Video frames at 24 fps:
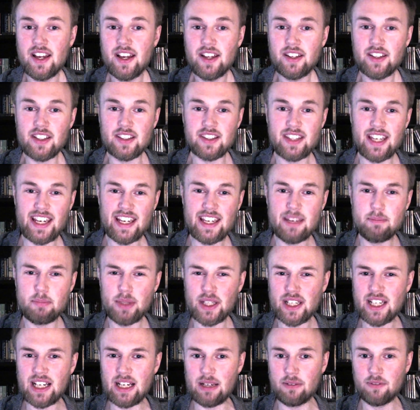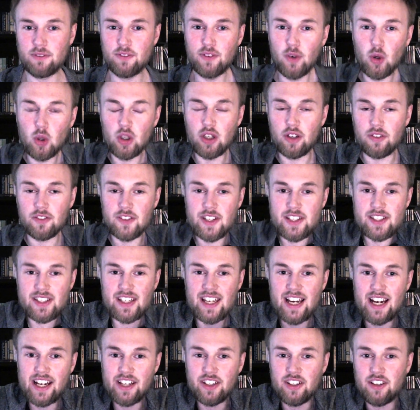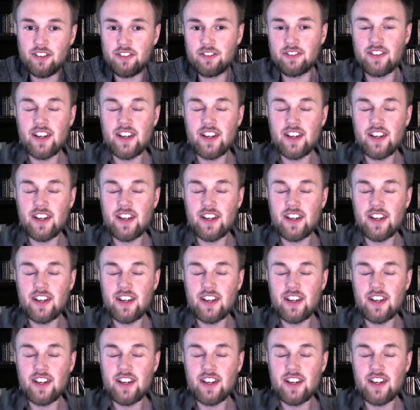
that they can become full of this kind of